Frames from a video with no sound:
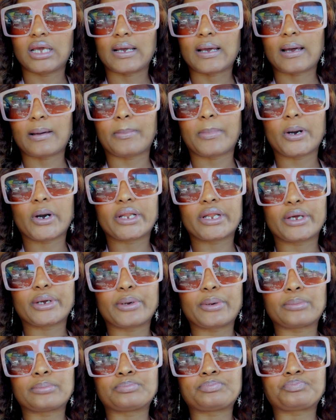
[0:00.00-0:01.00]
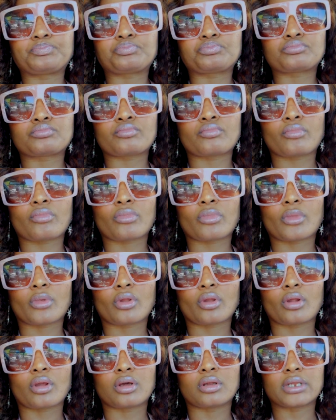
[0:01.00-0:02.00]
I bought
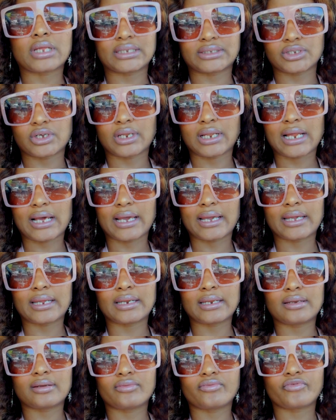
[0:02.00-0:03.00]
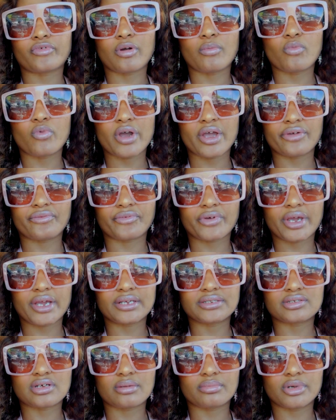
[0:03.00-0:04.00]
that's online from
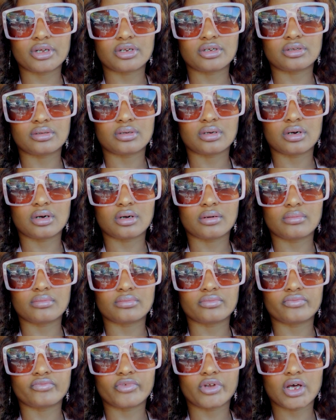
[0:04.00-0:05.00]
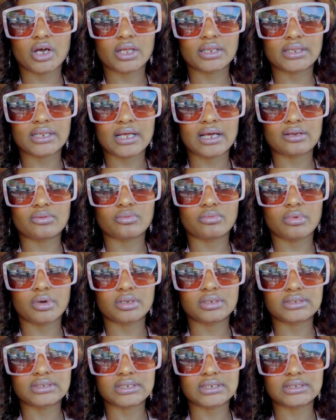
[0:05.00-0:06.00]
Wayfair, so I'm gonna vlog that
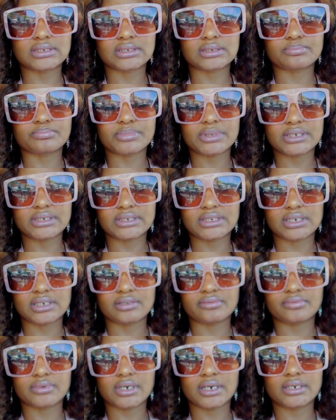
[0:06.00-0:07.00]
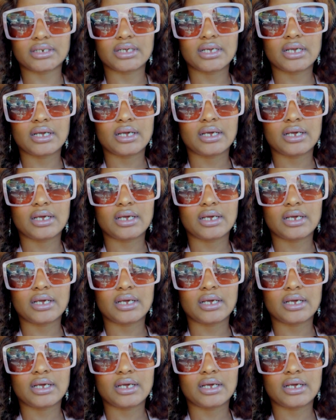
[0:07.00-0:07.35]
once it's been delivered.